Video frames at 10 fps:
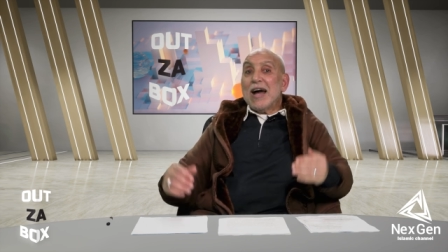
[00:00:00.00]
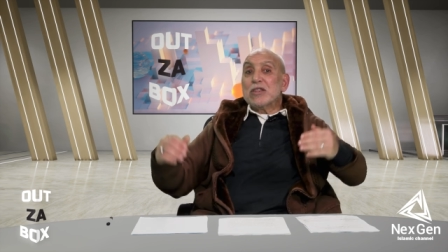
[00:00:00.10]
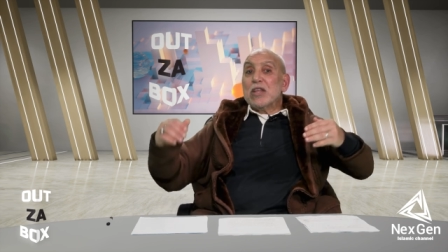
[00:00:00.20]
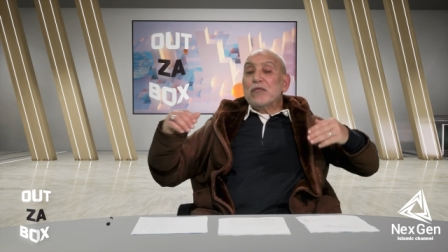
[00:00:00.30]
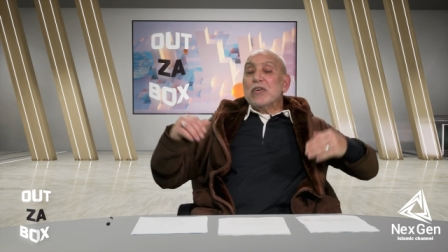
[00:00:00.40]

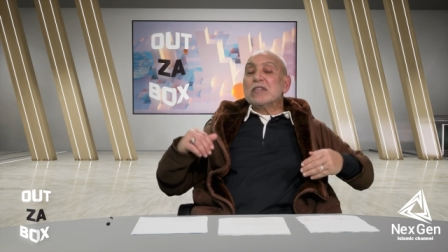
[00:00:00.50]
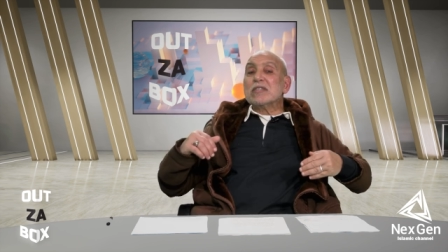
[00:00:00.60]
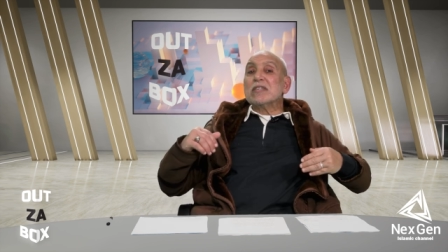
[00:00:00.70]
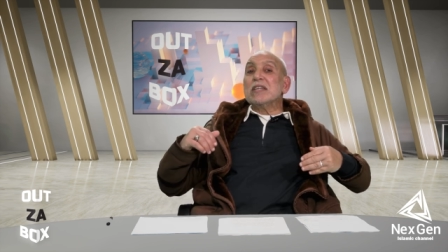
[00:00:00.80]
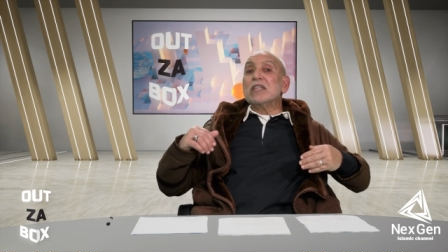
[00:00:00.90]
At the
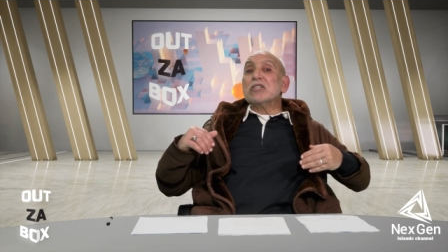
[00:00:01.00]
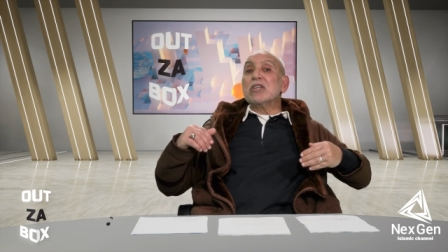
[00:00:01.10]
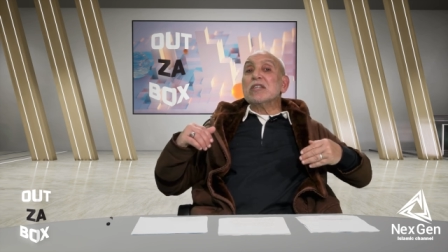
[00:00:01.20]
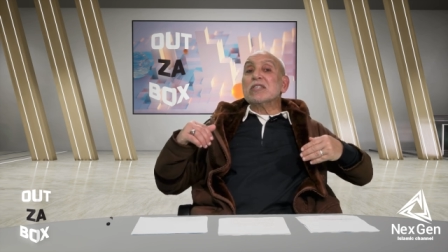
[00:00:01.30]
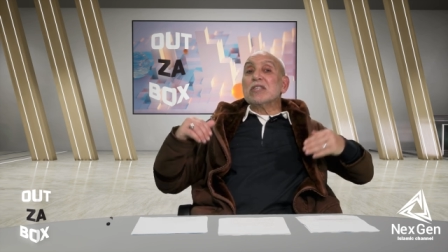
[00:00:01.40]
first
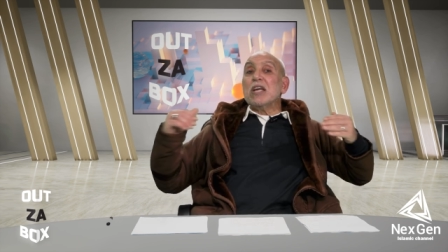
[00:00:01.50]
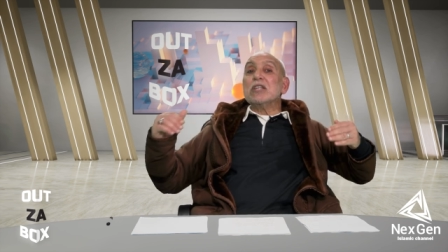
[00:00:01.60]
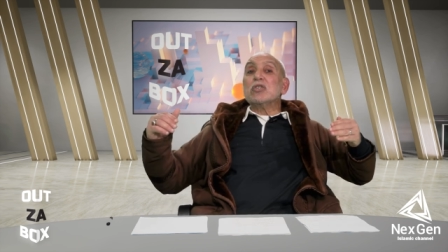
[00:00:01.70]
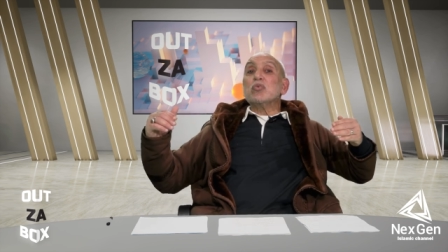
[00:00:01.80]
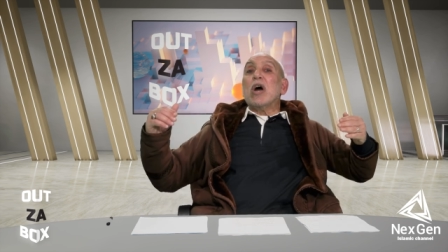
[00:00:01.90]
initial
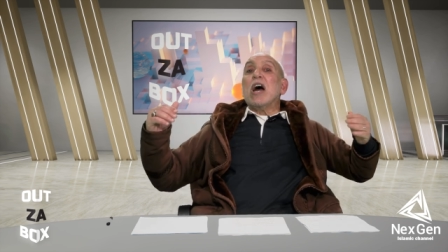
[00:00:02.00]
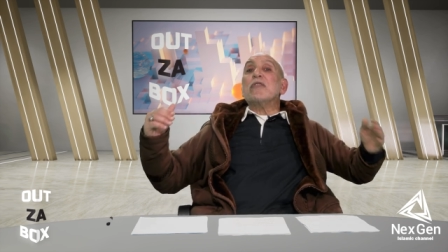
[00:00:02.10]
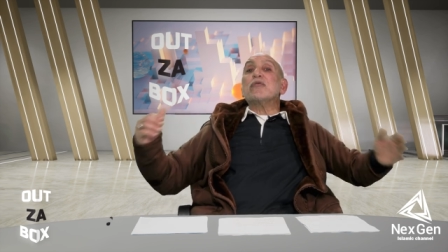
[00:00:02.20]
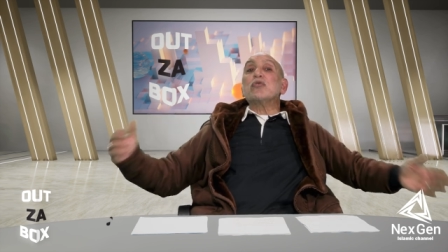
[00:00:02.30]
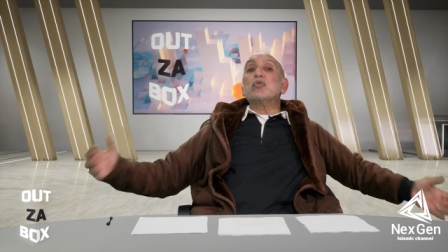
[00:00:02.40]
stage, we
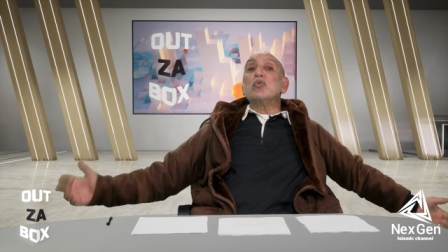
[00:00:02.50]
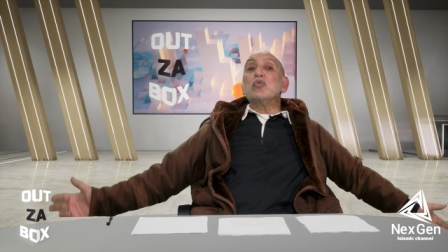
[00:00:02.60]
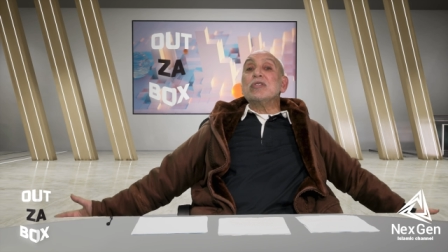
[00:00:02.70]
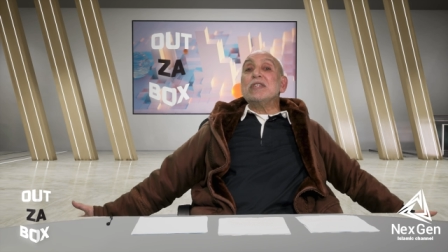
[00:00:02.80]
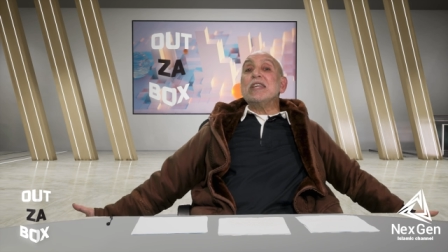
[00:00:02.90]
have
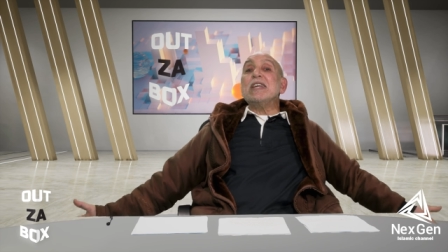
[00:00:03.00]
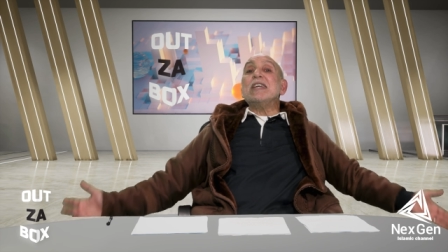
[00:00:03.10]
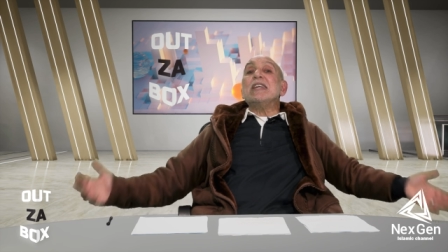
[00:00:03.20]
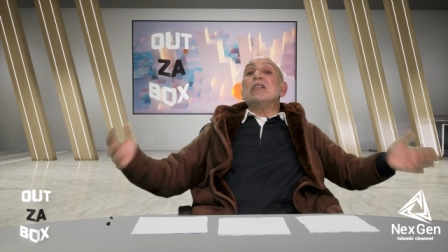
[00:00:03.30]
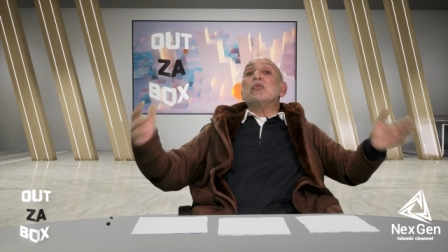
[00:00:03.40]
to
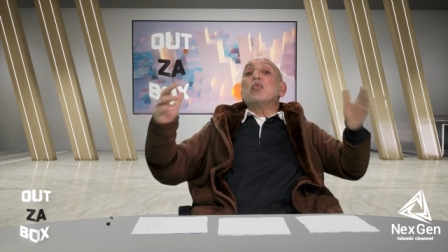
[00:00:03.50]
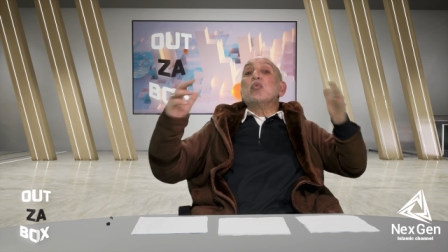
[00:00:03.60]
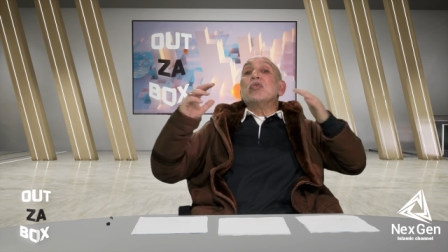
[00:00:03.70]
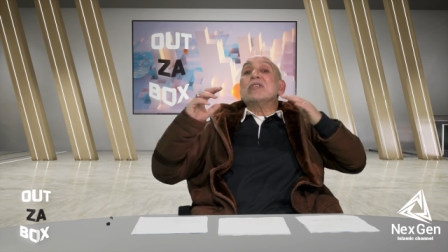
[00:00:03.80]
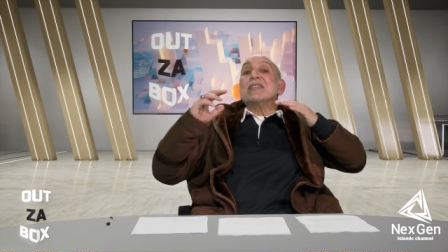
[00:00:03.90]
deal
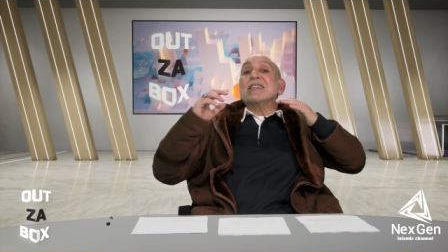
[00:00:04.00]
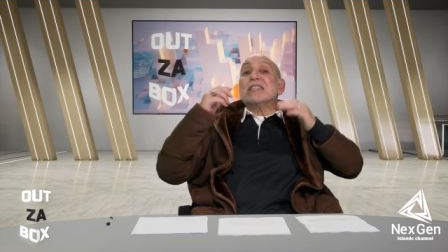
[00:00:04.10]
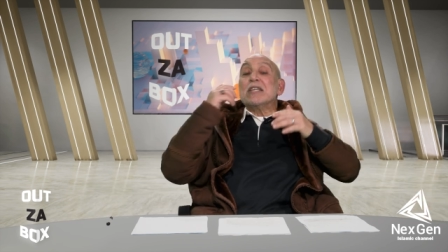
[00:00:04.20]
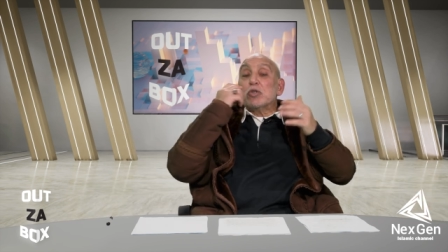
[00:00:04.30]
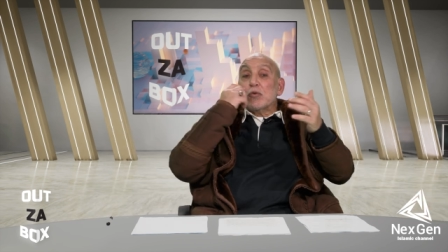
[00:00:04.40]
with
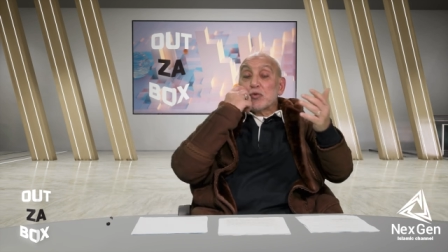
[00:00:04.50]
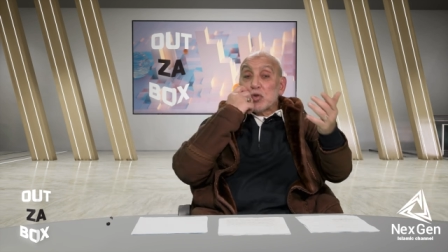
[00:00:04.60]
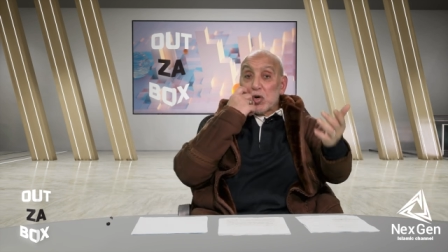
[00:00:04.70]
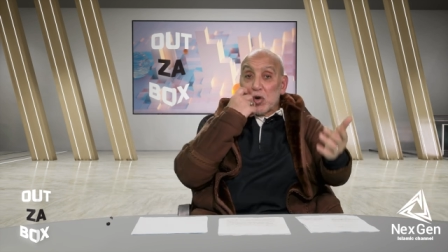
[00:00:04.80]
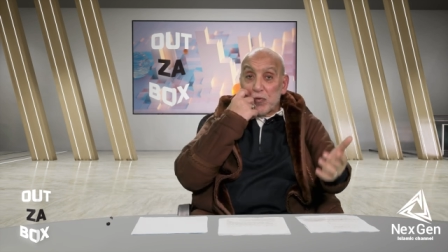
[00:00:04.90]
the state of
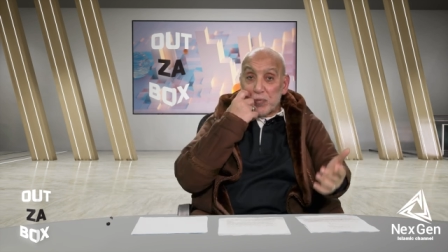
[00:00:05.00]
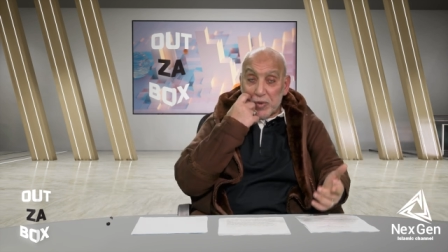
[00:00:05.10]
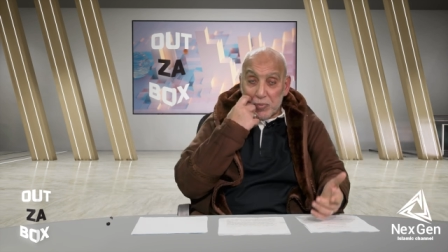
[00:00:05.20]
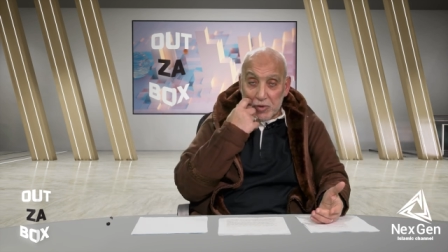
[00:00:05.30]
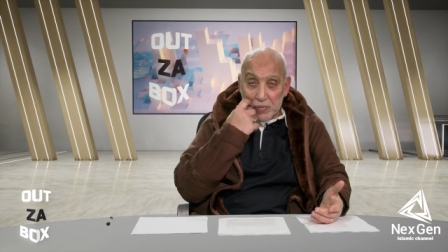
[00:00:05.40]
shock of
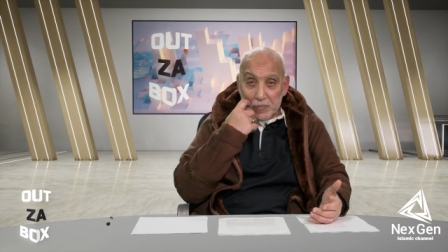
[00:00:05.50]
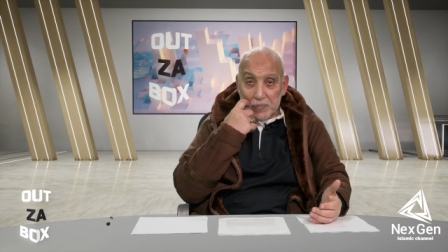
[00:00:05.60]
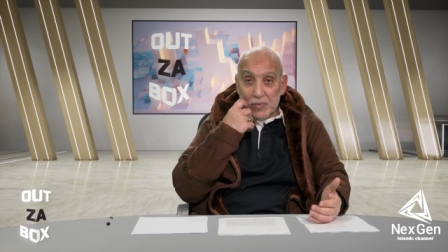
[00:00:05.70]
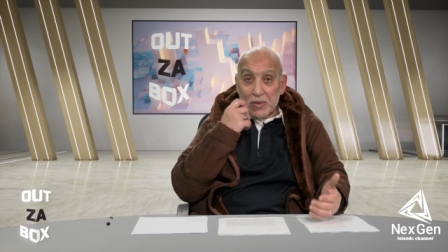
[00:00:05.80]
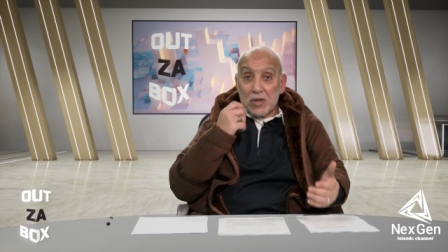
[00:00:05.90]
people,
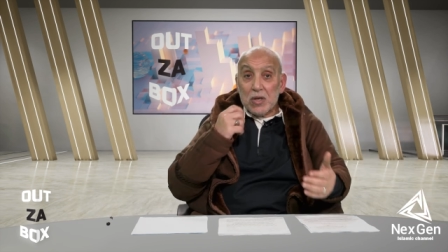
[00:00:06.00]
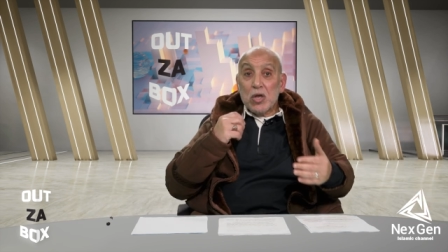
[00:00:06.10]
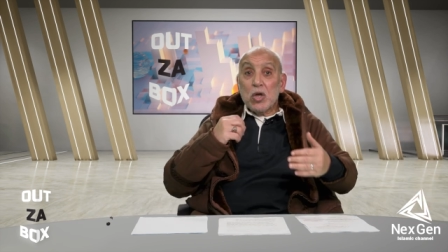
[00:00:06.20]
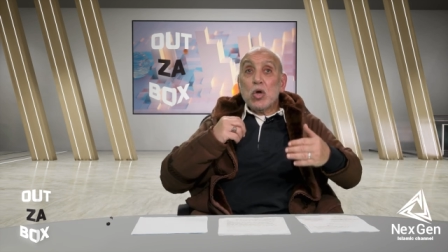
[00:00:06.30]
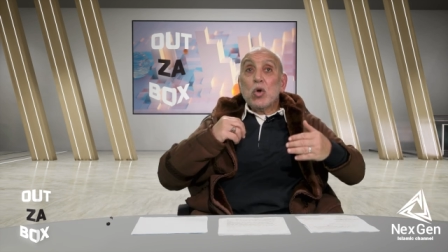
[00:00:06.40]

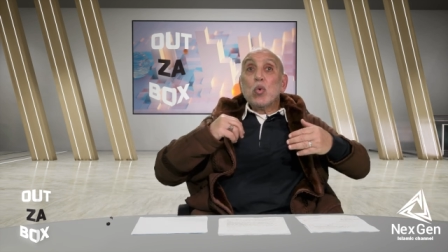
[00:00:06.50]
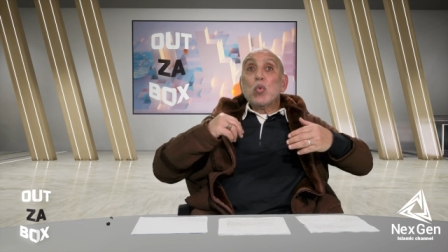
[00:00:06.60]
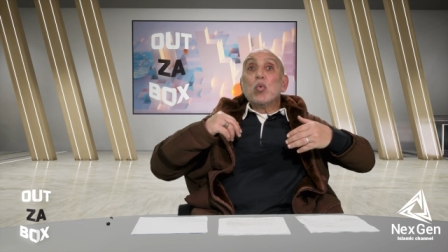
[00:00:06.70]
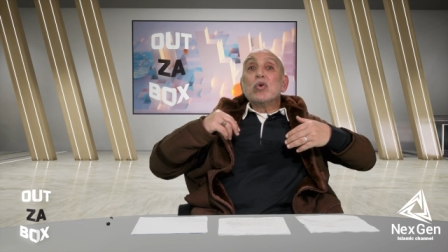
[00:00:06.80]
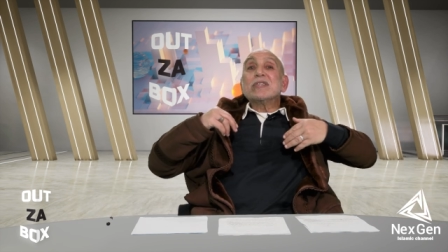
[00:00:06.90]

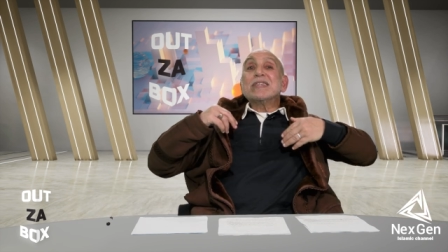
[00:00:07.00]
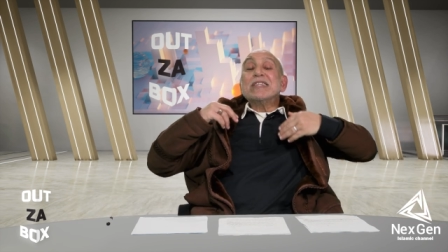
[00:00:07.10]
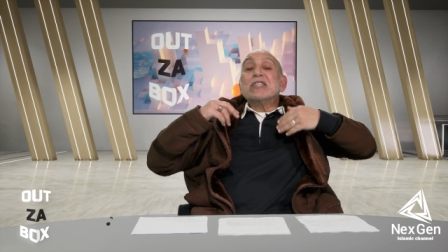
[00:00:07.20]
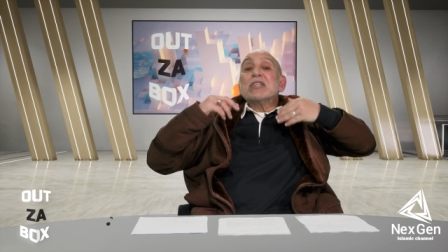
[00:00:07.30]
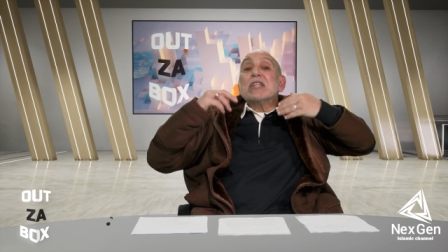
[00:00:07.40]
with
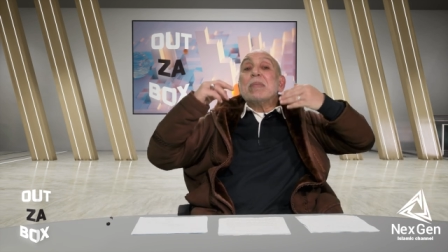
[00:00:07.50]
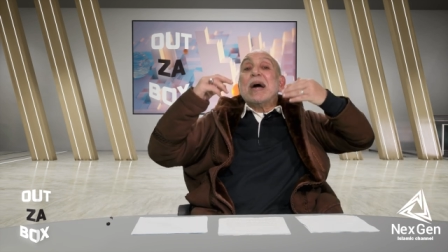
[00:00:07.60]
reaching